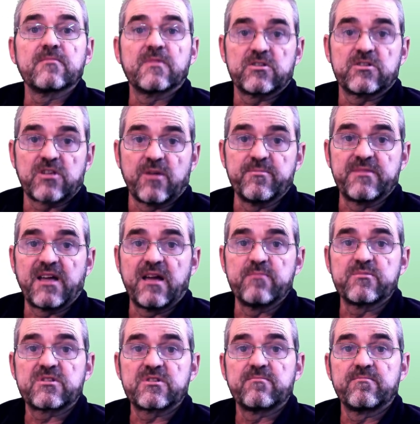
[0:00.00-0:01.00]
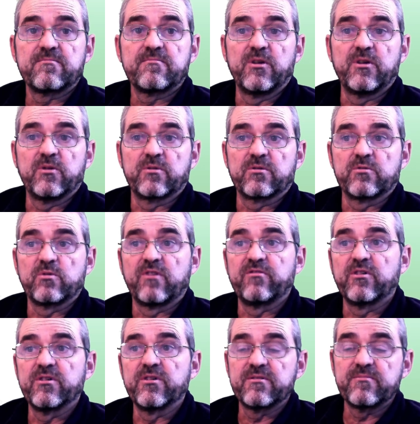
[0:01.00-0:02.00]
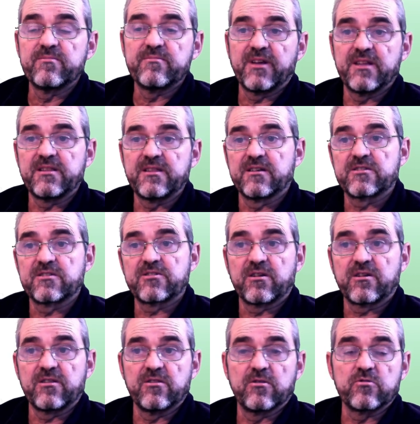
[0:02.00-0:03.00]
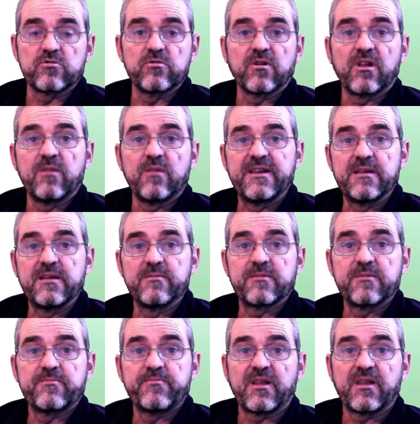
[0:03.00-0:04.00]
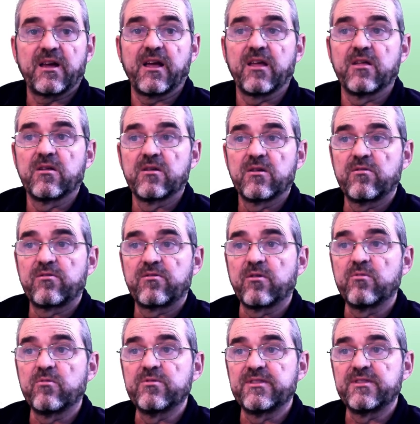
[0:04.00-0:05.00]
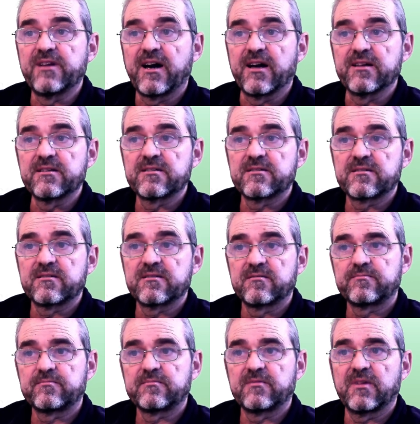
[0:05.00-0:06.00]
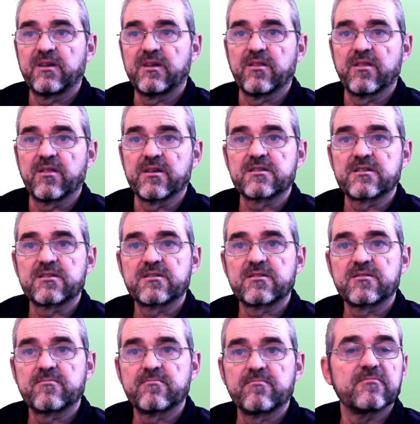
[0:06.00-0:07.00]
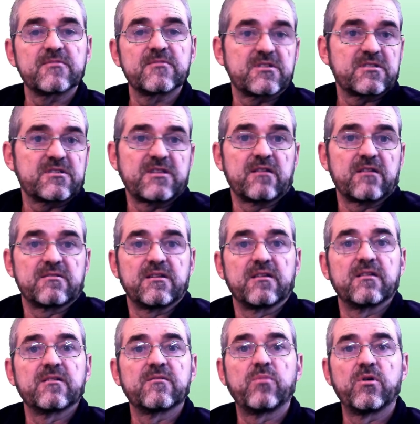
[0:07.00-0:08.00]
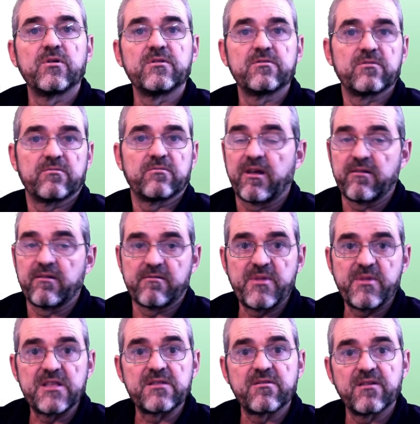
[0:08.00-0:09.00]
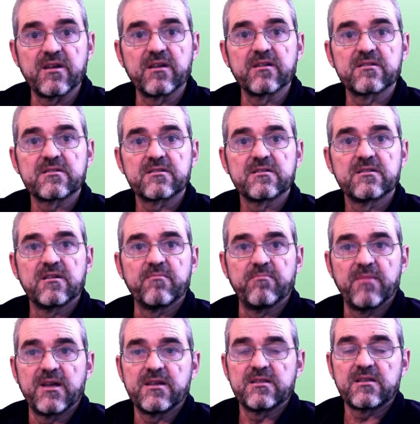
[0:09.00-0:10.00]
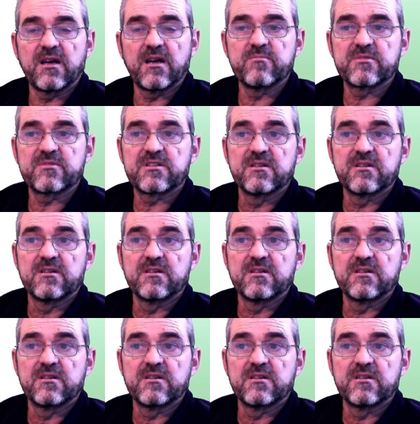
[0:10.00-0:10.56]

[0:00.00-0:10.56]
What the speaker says: Sometimes, in order to avoid getting stuck in those local minima, I throw the dice in this starting point, or I repeat things many times,